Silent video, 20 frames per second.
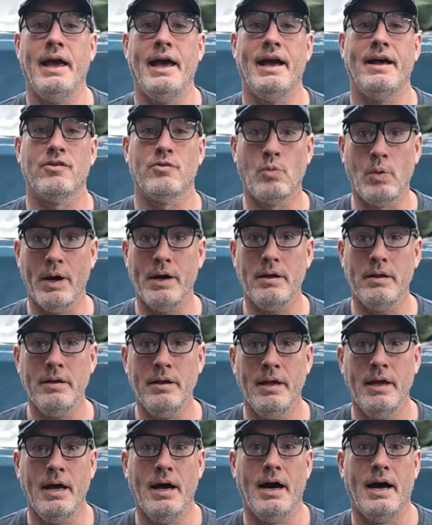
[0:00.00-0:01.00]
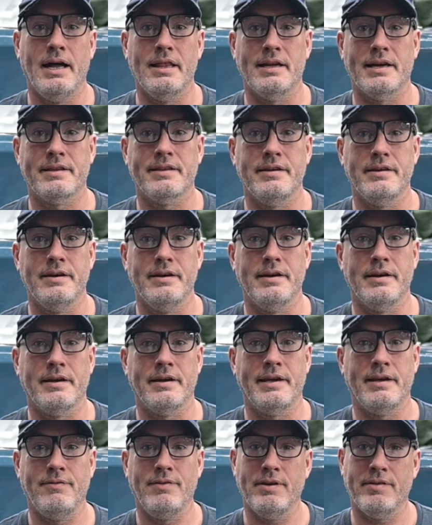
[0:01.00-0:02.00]
As well, I'd like to
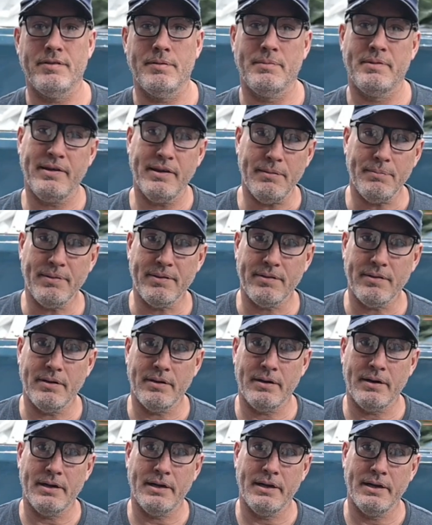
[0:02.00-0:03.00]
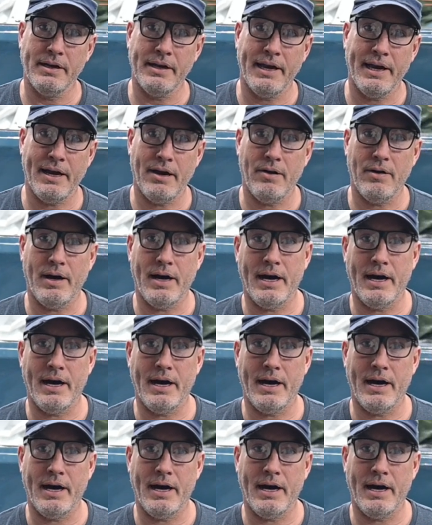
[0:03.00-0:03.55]
give you some tips on how